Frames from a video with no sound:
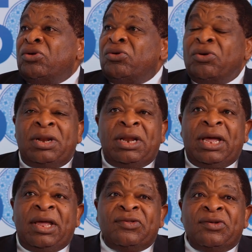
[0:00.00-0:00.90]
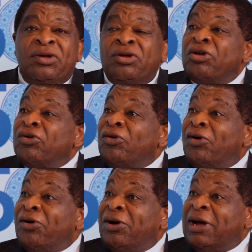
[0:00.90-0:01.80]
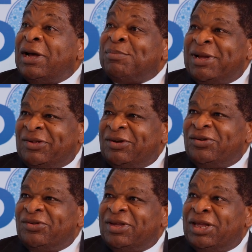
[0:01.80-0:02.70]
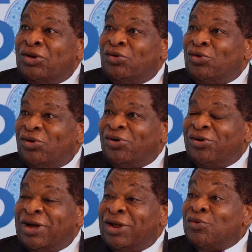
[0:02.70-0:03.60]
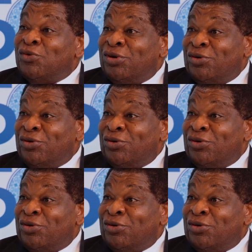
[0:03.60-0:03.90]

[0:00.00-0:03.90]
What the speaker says: You can ask your ambassadors in New York and